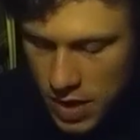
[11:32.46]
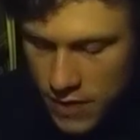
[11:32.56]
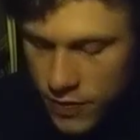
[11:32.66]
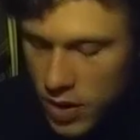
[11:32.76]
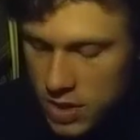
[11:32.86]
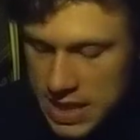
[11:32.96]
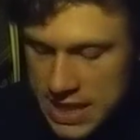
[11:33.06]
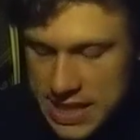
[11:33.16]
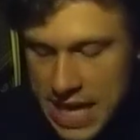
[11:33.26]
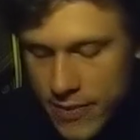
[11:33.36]
The frog
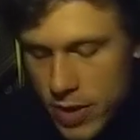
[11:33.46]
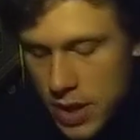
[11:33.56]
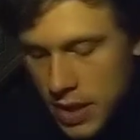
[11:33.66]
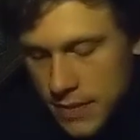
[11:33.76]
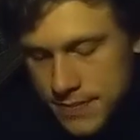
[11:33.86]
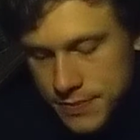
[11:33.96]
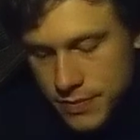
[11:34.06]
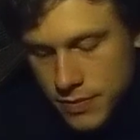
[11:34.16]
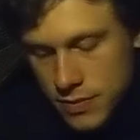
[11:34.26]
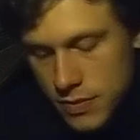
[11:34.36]
tasted everything
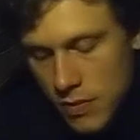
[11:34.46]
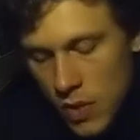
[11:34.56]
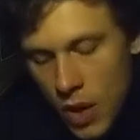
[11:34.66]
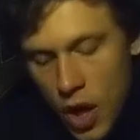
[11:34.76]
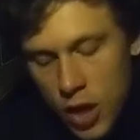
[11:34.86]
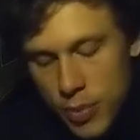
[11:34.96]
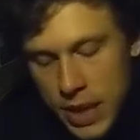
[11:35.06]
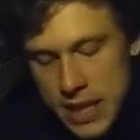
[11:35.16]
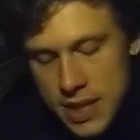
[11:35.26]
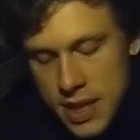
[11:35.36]
on her
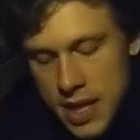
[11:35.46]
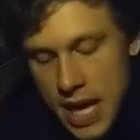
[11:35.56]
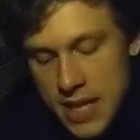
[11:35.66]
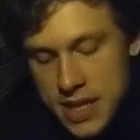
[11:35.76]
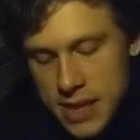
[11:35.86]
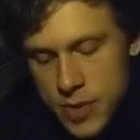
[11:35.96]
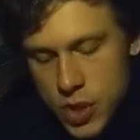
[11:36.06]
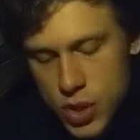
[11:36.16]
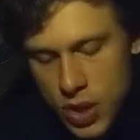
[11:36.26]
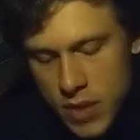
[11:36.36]
plate and seemed to
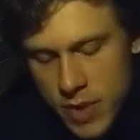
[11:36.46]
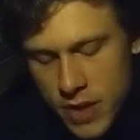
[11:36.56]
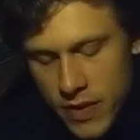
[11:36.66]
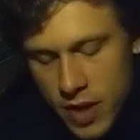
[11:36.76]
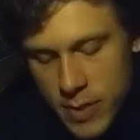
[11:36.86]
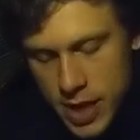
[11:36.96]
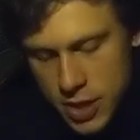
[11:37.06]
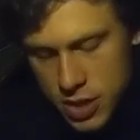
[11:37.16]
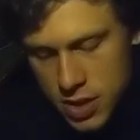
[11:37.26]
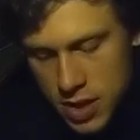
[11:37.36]
enjoy the meal very
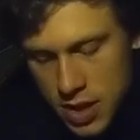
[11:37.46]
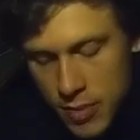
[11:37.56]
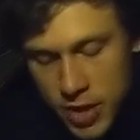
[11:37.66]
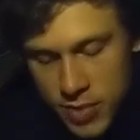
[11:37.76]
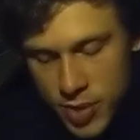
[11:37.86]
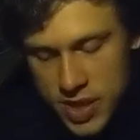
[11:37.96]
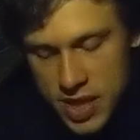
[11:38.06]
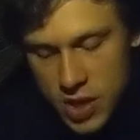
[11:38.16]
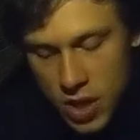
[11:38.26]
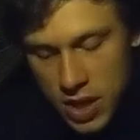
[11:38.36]
much, but the
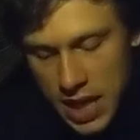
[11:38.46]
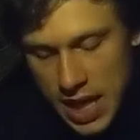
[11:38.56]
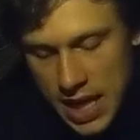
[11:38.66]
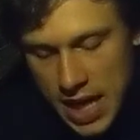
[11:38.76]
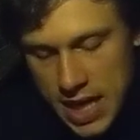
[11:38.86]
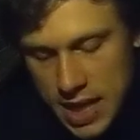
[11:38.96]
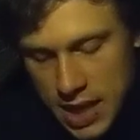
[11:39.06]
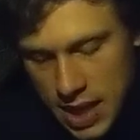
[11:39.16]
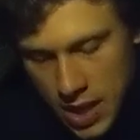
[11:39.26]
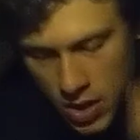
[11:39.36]
princess hardly ate
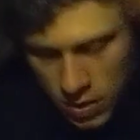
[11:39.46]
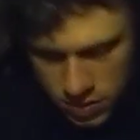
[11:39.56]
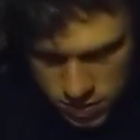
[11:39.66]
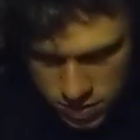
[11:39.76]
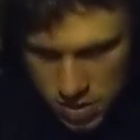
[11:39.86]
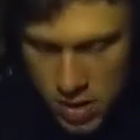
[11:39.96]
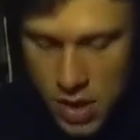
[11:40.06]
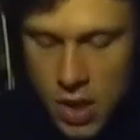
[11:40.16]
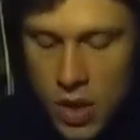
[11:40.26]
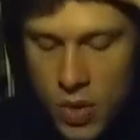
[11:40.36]
anything at all.
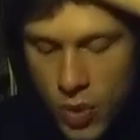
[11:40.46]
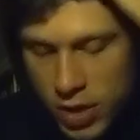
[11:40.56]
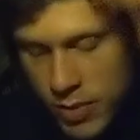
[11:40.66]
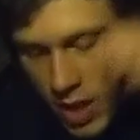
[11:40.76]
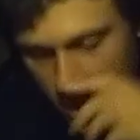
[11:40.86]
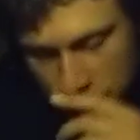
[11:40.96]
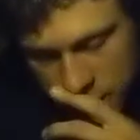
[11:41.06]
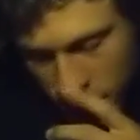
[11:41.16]
When the meal was